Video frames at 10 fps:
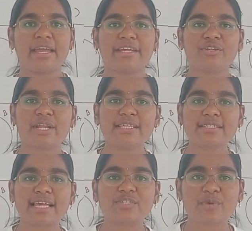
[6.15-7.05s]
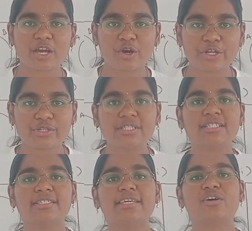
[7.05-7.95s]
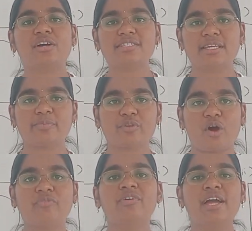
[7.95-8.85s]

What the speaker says: In today's class, we are going to learn the concept of